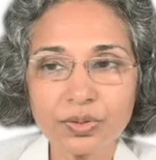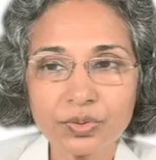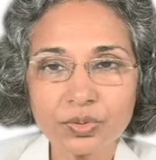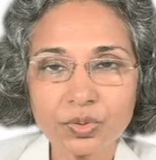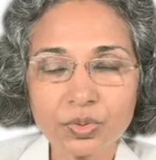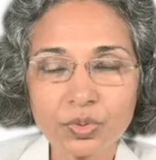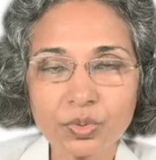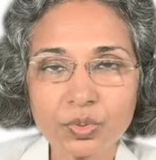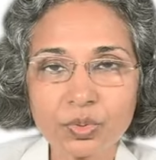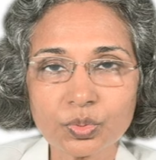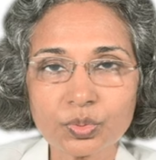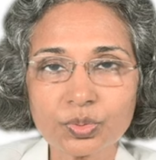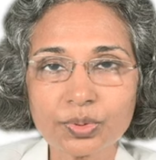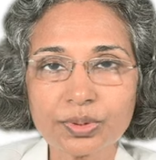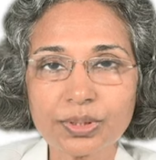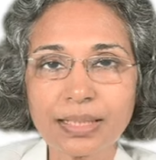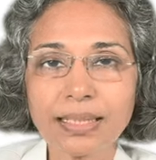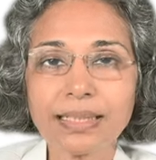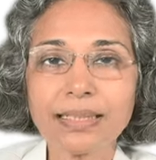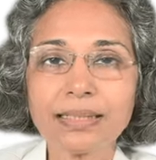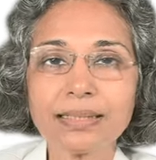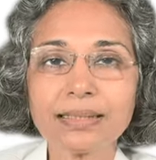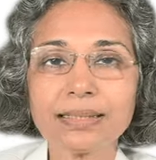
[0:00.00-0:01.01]
To
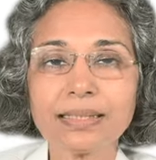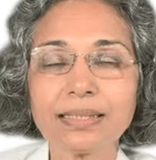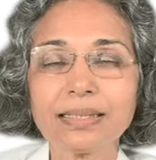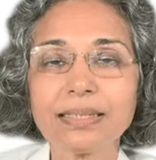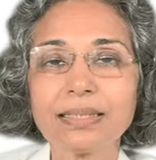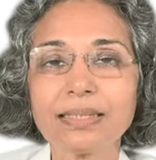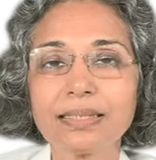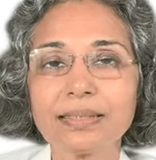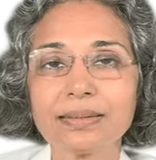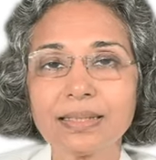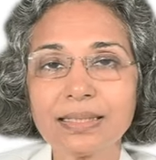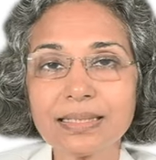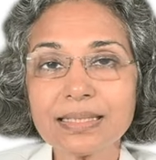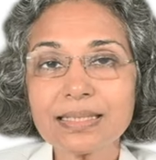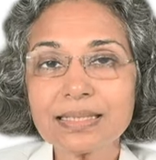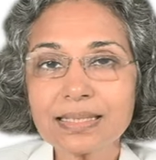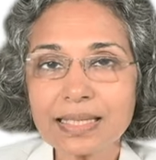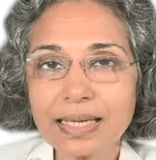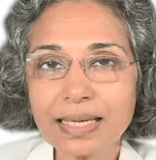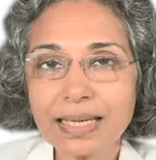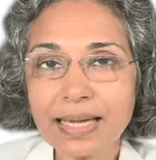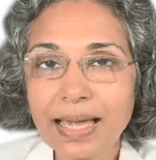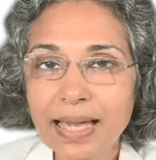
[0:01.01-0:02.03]
correct that, that is
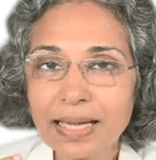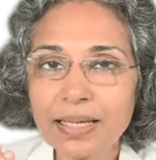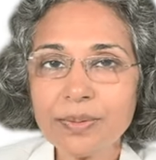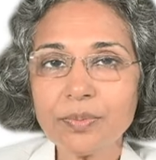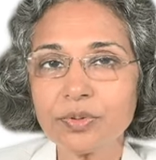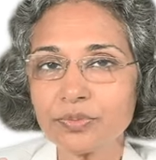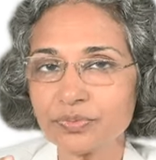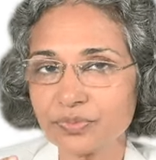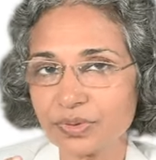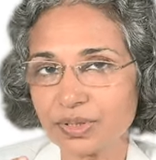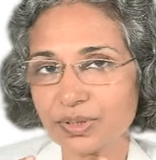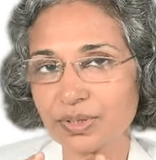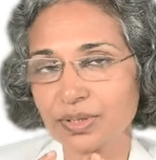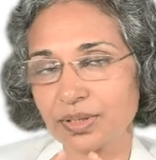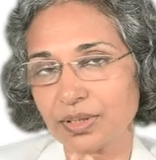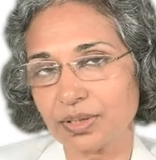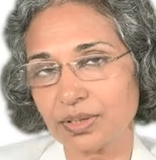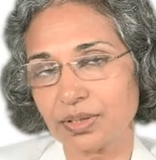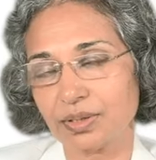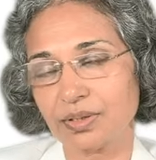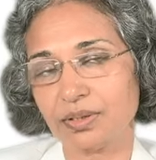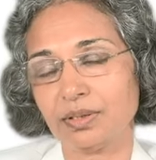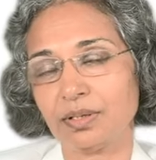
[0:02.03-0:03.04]
the aim of the
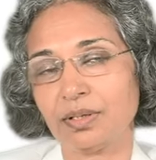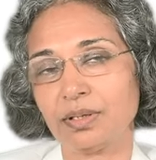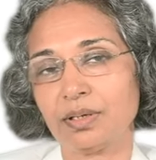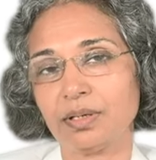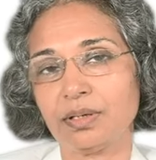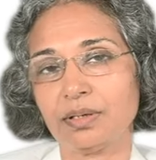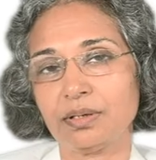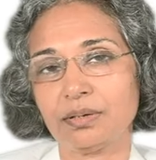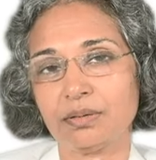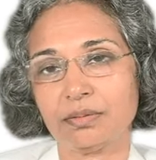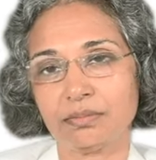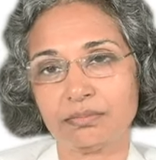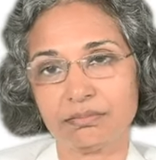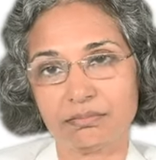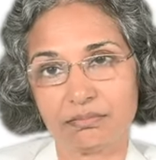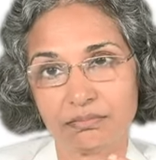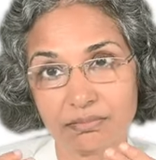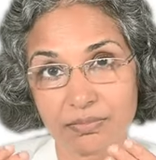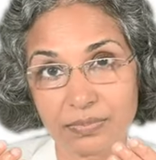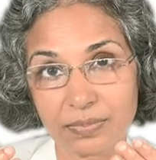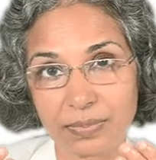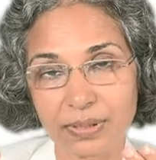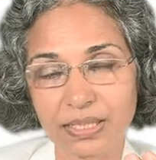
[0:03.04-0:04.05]

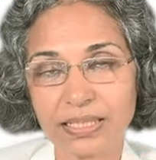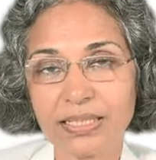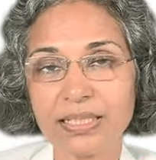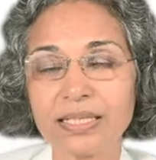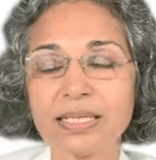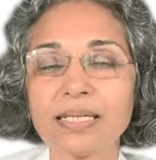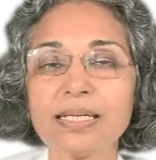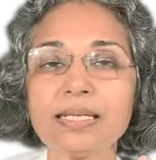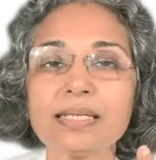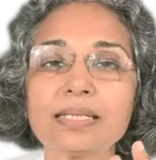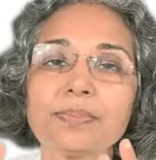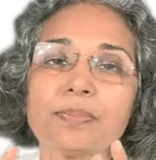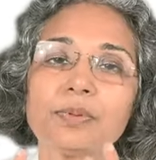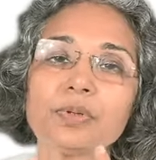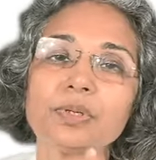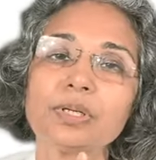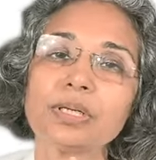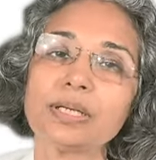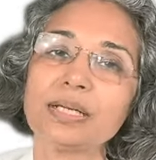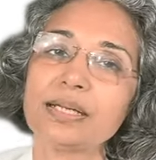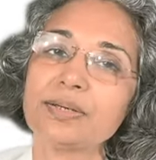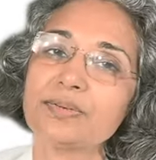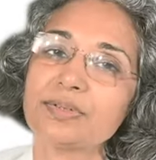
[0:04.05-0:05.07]
clinically
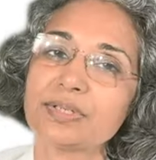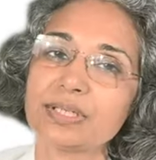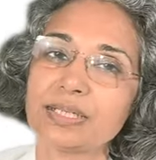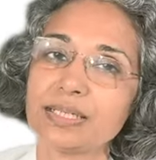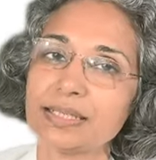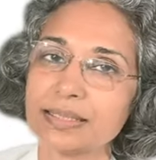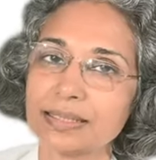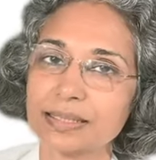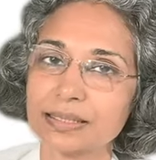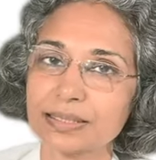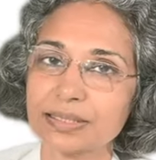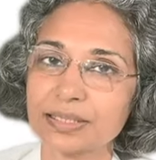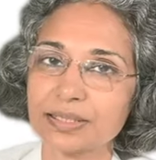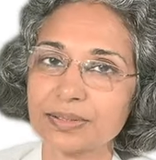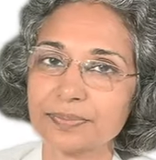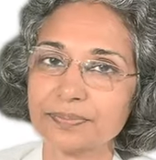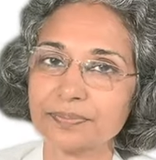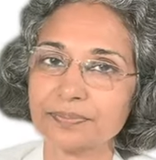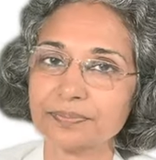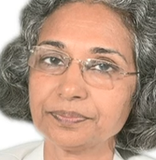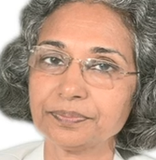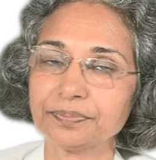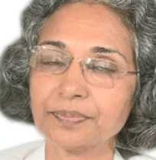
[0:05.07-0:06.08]
supported lifestyle correction.
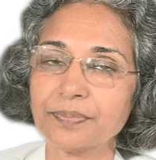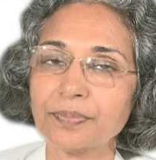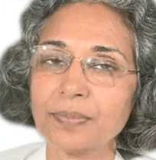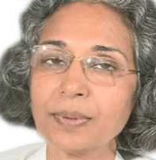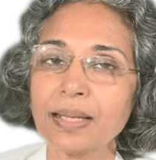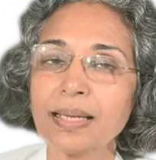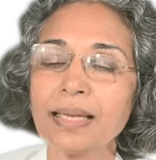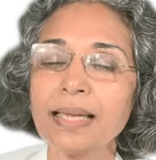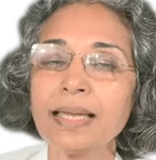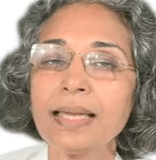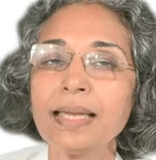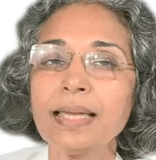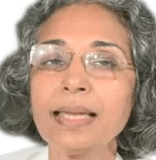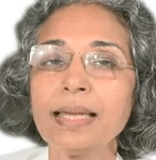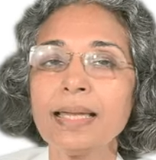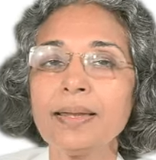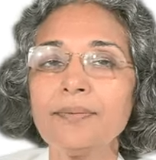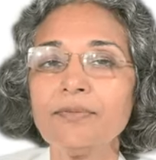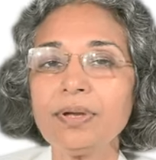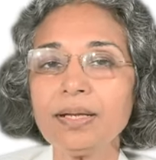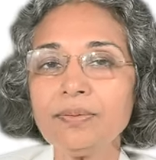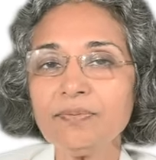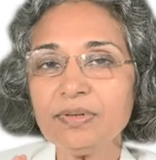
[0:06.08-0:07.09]

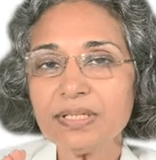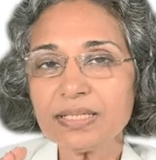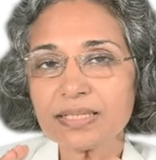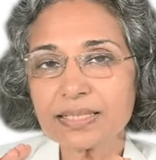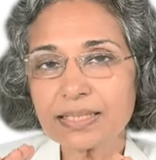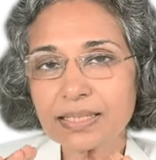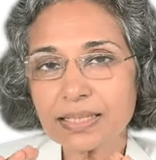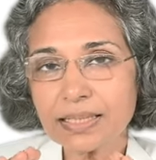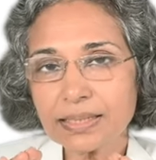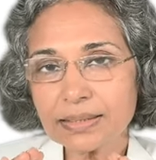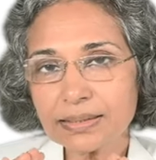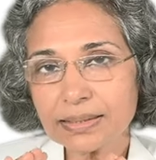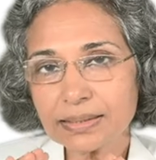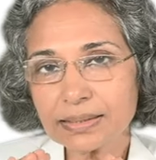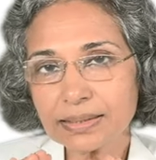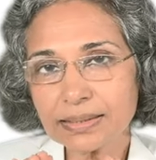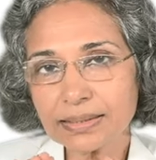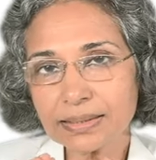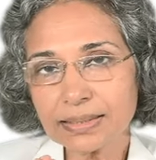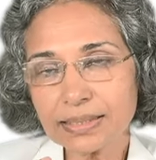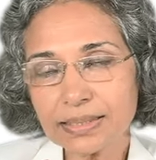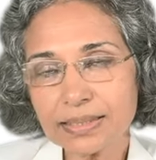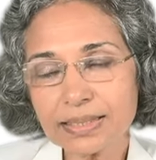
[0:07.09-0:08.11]
When we start the
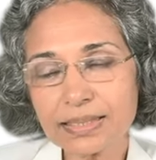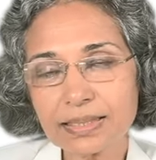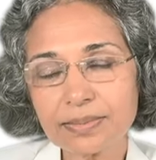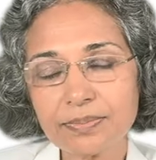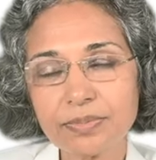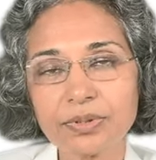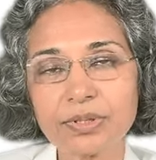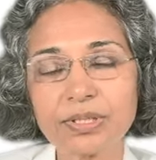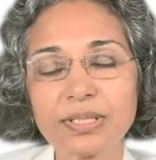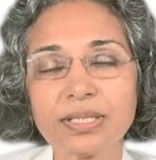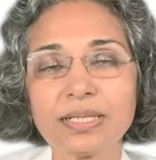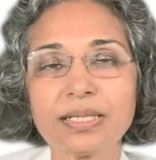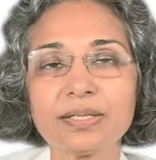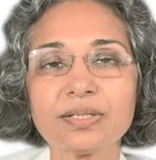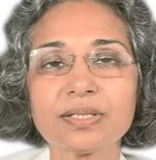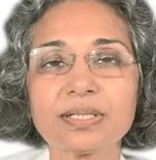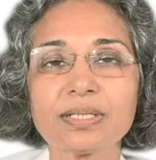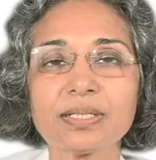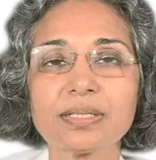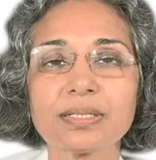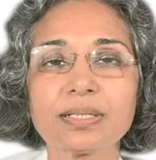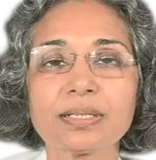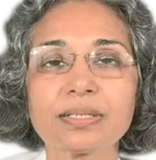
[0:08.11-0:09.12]
clinically supported
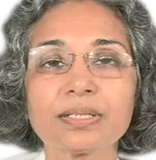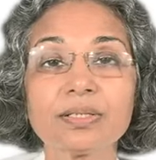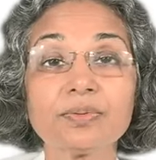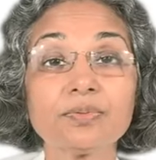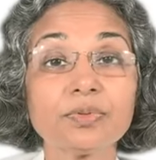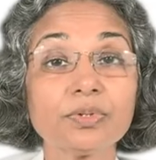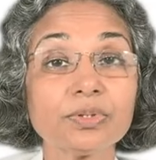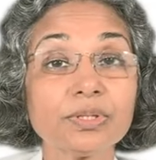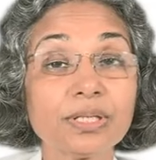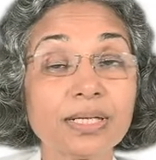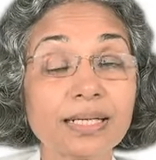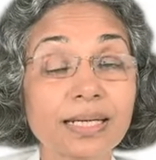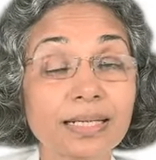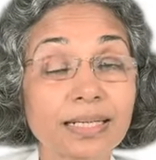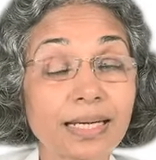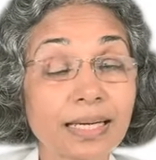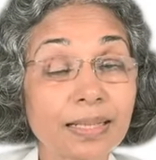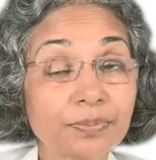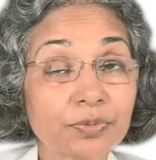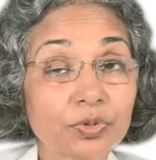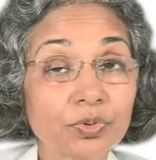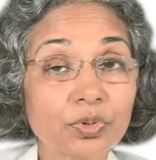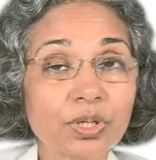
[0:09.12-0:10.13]
lifestyle correction for the
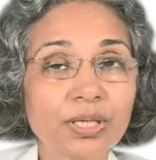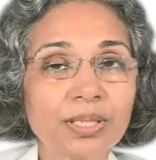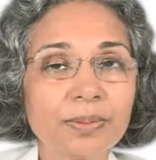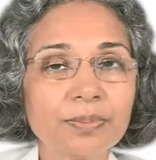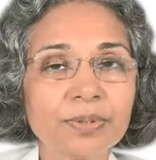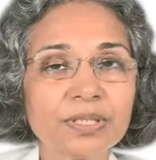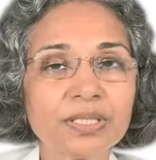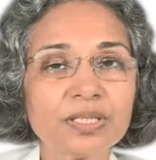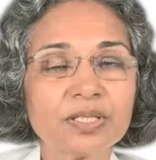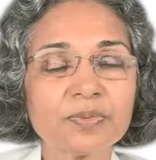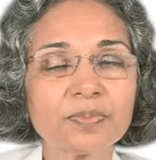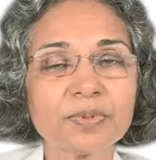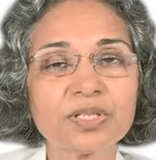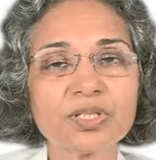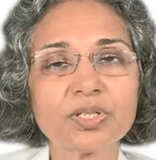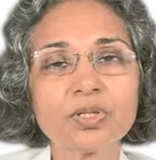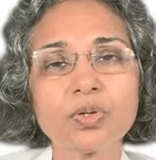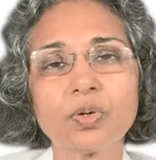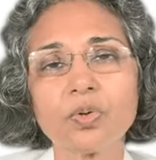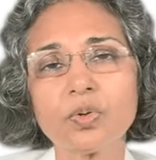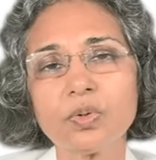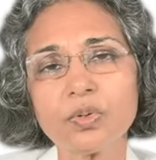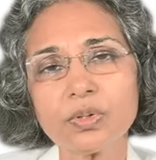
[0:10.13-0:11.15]
type 2 diabetes patient,
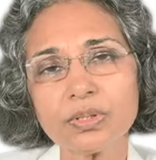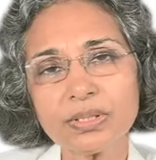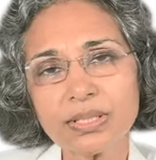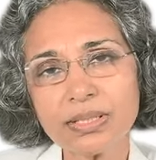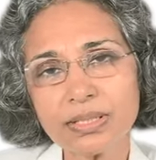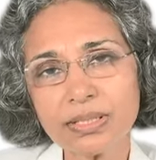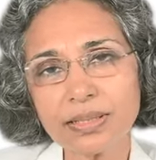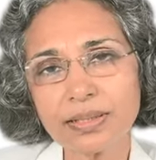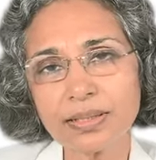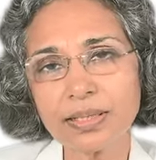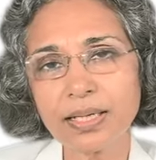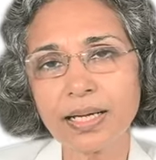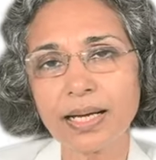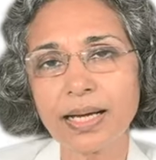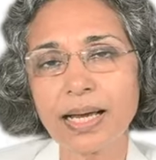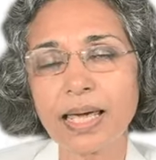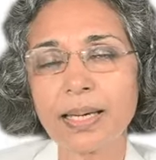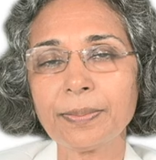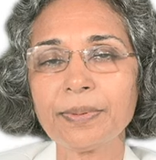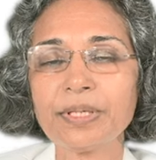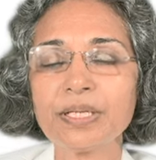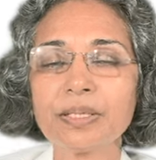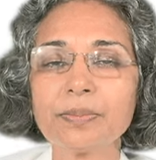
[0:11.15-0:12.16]
all the
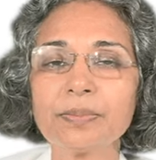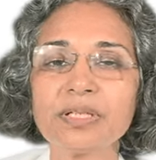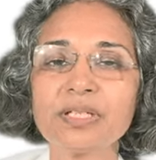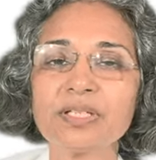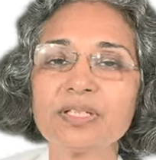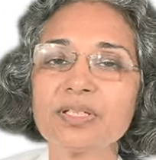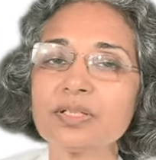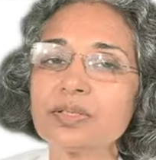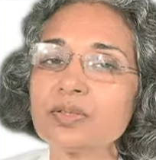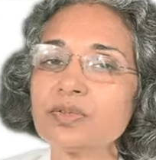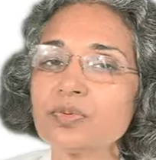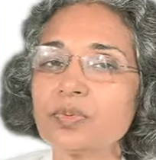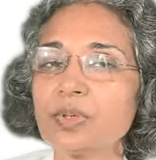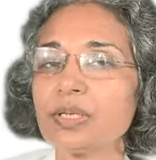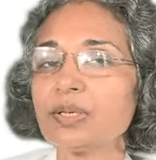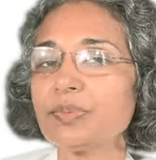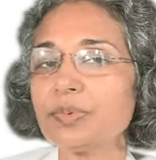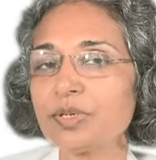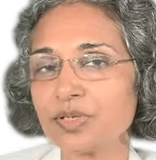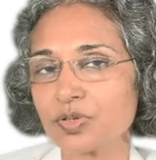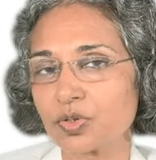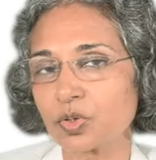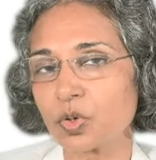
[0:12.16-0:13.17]
diabetic medicines will
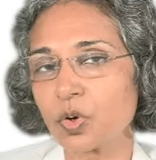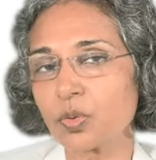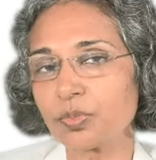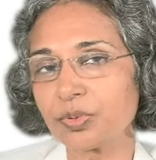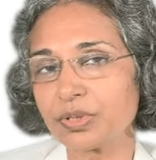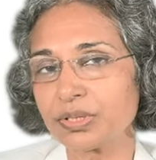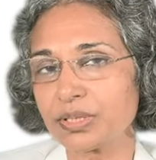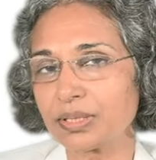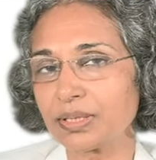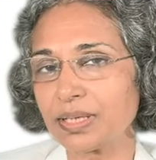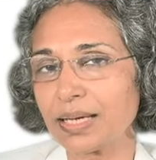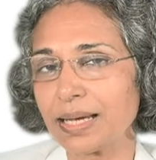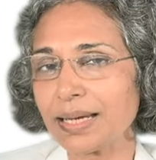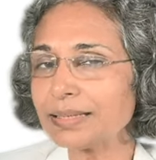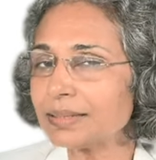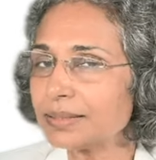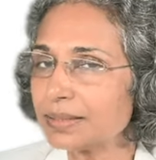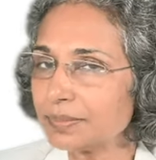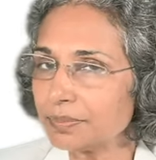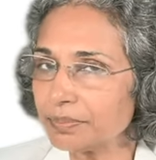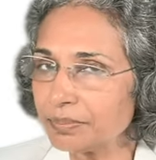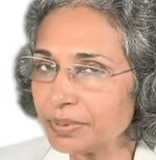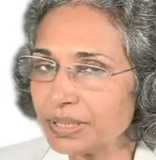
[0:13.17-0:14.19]
be stopped at
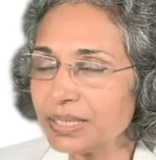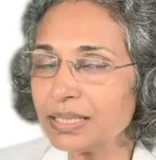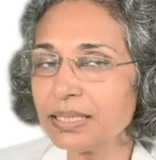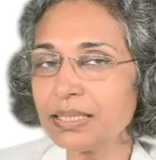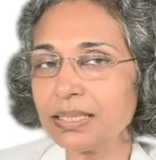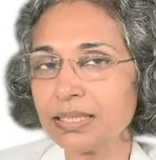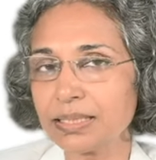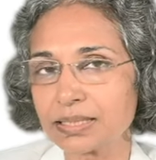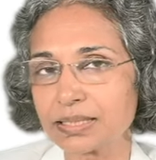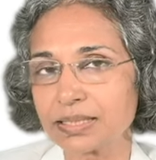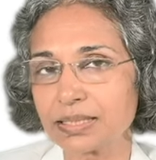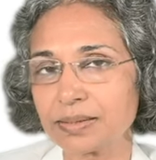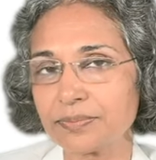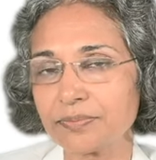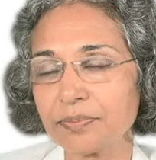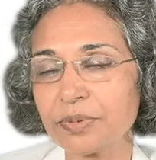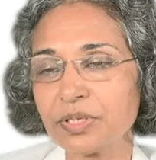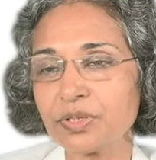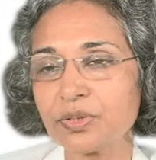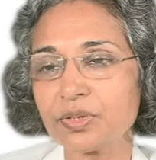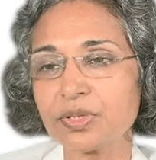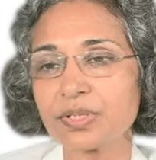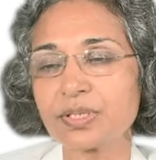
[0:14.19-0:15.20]
the beginning itself,
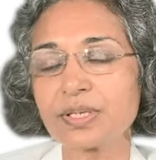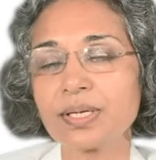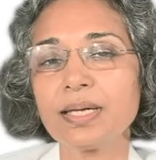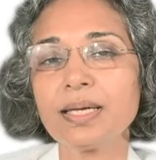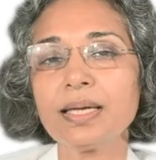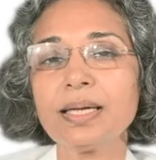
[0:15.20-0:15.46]
because